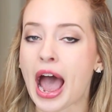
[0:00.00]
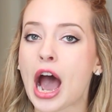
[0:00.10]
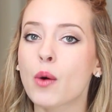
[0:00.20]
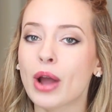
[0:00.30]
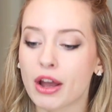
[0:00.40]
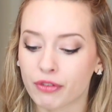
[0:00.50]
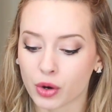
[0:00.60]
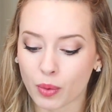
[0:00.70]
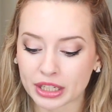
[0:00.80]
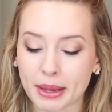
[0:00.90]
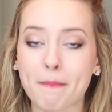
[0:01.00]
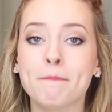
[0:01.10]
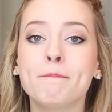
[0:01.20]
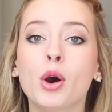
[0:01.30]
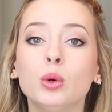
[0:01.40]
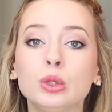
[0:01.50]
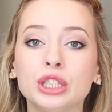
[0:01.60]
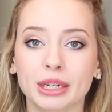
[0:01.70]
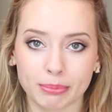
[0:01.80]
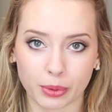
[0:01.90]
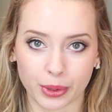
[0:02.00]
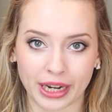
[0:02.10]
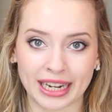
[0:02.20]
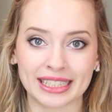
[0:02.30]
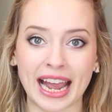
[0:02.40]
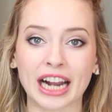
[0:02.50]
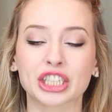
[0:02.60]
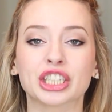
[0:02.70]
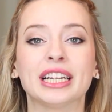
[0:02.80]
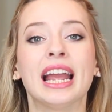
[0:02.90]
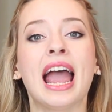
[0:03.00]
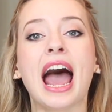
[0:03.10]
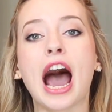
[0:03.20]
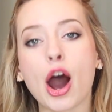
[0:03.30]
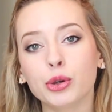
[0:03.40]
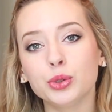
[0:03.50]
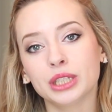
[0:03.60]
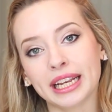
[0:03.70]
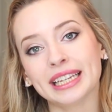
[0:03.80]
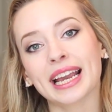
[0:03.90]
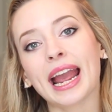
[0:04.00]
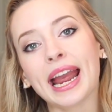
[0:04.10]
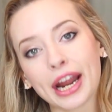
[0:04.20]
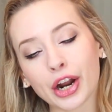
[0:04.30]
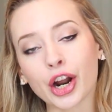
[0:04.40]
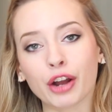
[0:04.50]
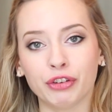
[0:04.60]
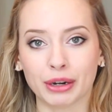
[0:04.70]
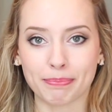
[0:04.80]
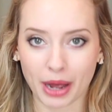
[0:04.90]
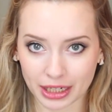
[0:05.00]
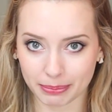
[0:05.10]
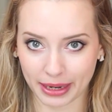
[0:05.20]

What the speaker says: However, what's most important is actually how you take care of your bundt